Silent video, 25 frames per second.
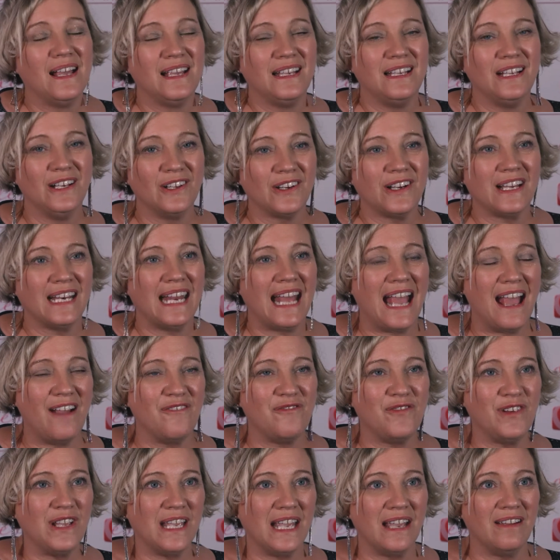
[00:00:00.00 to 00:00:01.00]
You look at it
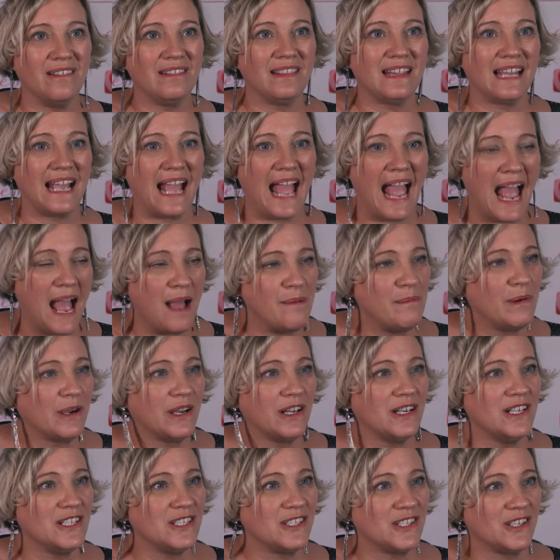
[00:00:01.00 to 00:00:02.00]
every year and think, how am I
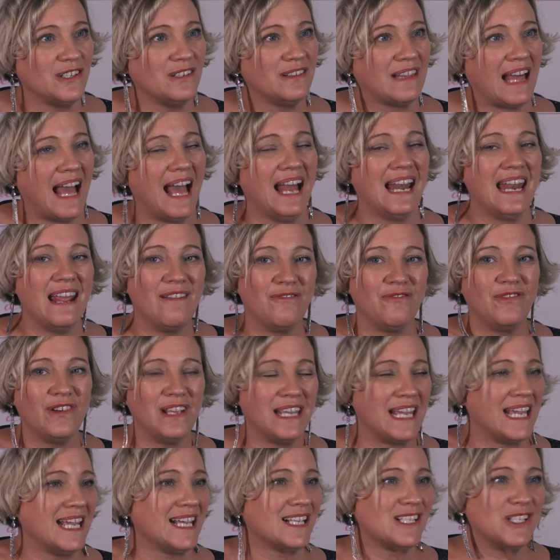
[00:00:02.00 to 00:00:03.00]
going to do that? And every
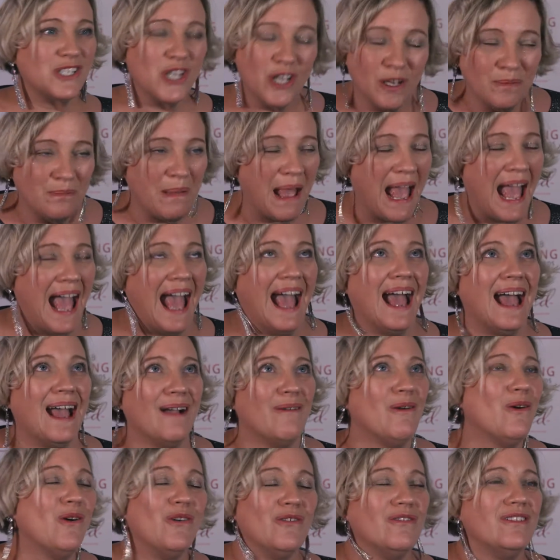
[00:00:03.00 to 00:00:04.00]
year,
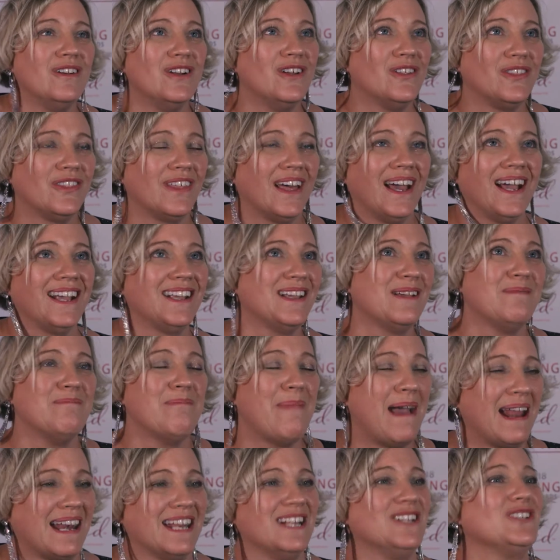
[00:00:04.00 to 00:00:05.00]
somehow or another, you
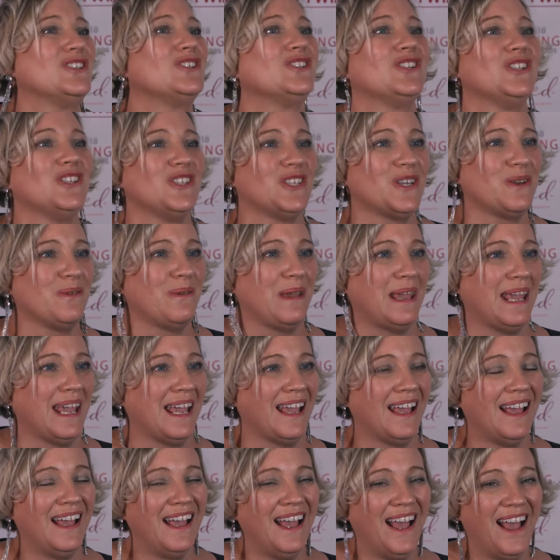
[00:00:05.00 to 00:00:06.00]
manage to do it.
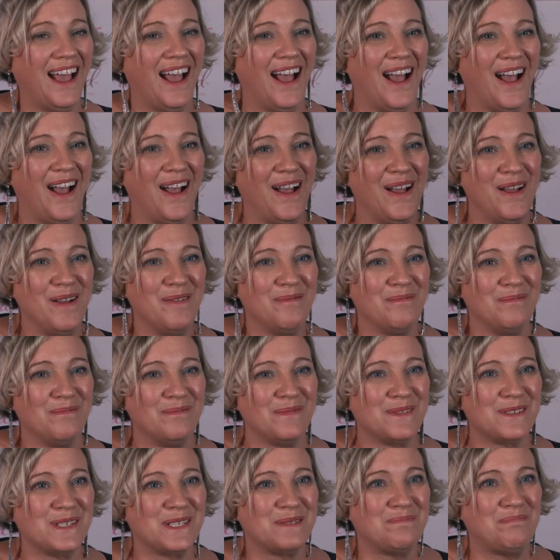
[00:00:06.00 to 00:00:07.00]

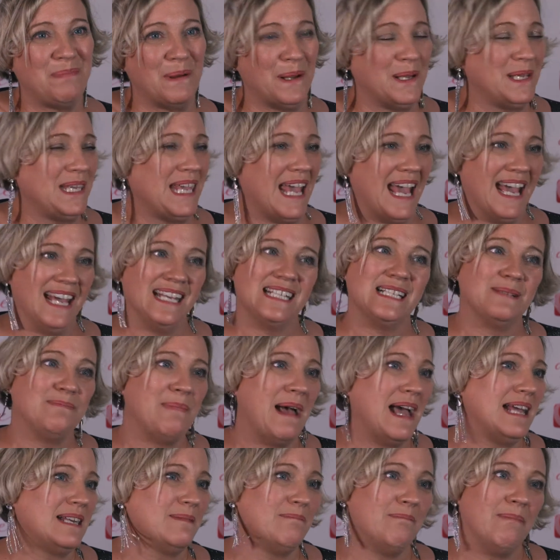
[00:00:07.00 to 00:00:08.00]
But yeah, it's
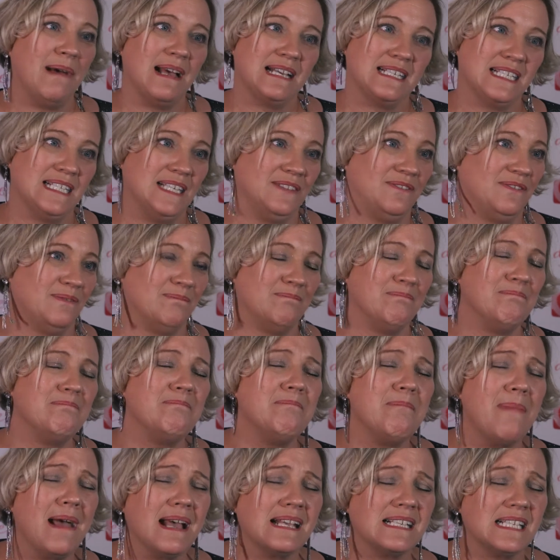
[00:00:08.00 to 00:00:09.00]
made a massive,
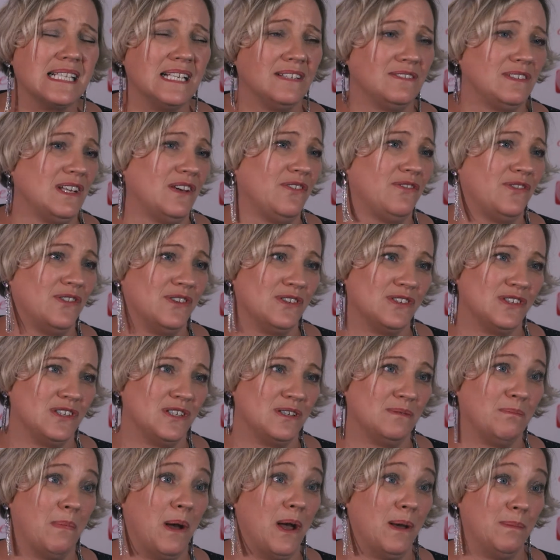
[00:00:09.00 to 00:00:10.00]
massive difference
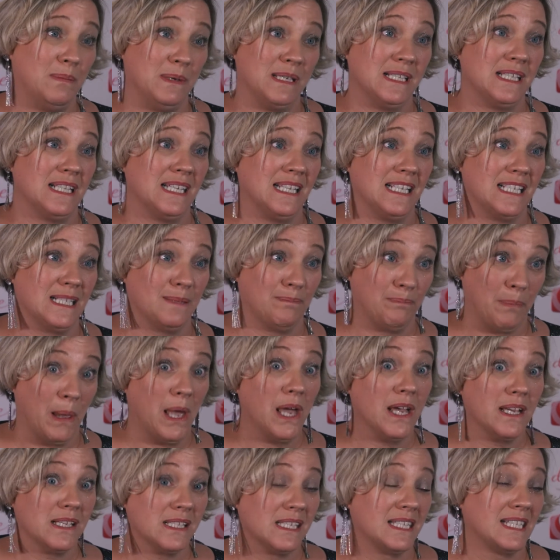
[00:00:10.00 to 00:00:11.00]
to my business
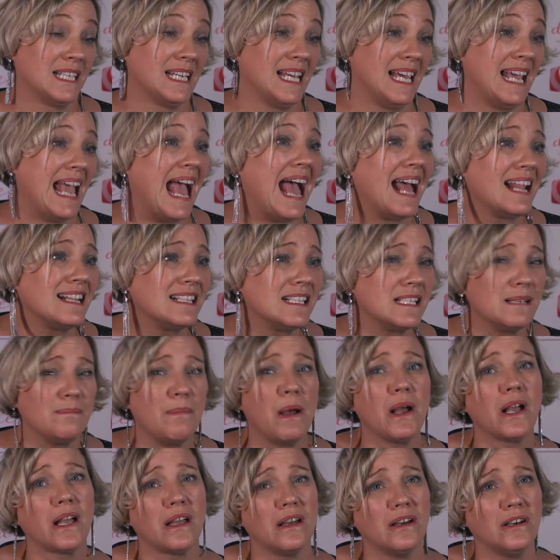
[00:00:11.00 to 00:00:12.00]
personally and to
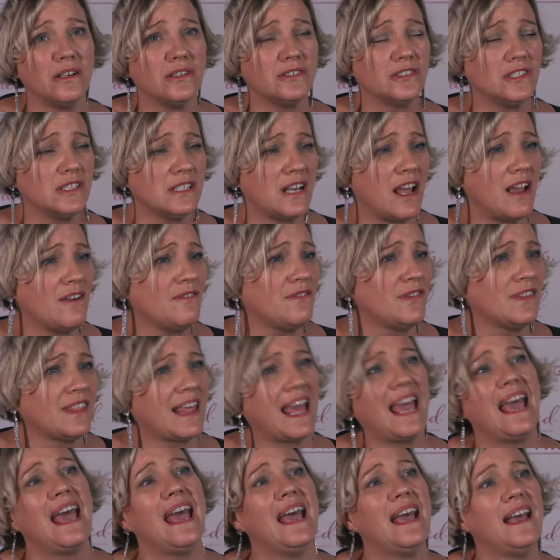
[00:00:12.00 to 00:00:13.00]
my girls, you know, for
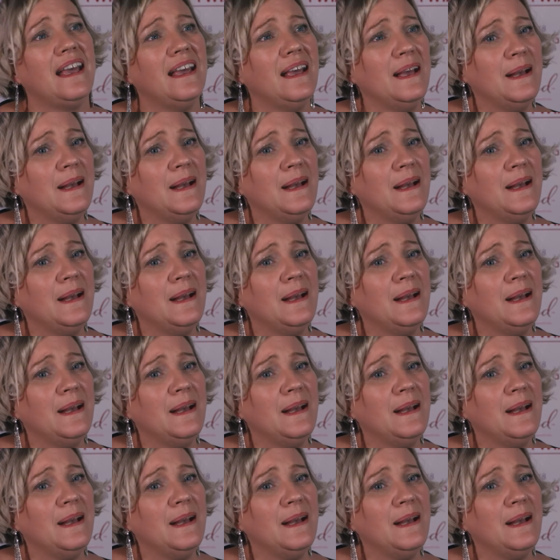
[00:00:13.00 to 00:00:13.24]
their